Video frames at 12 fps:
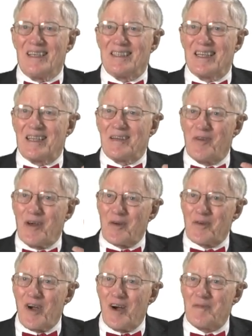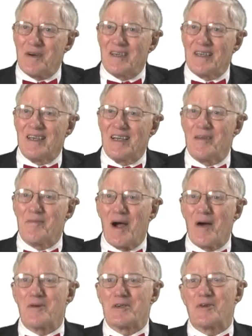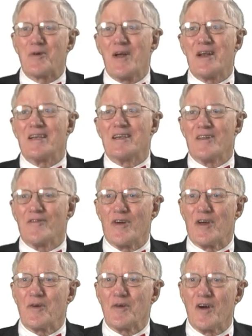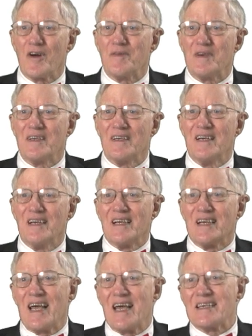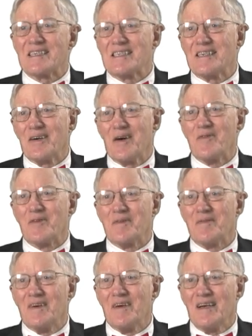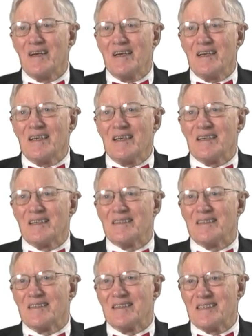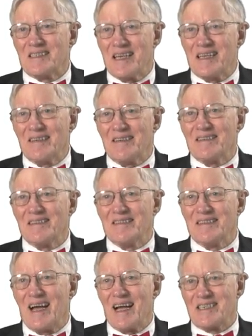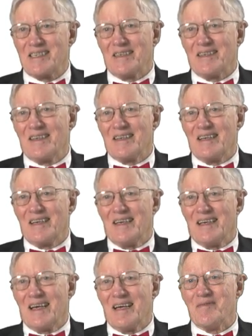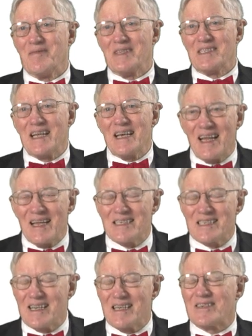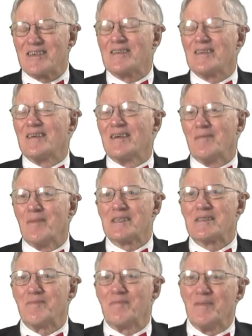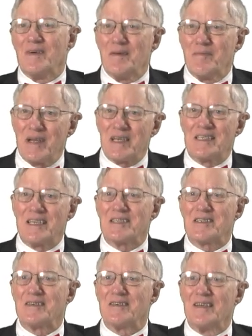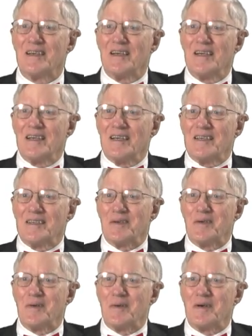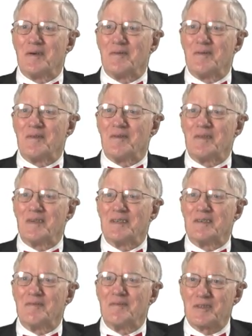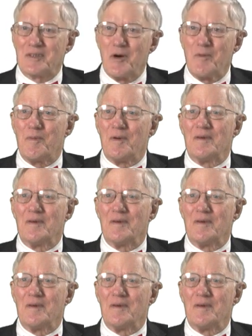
that the federal government and the powers granted to the federal government cast over state action, and the state legislature must pay attention to the scope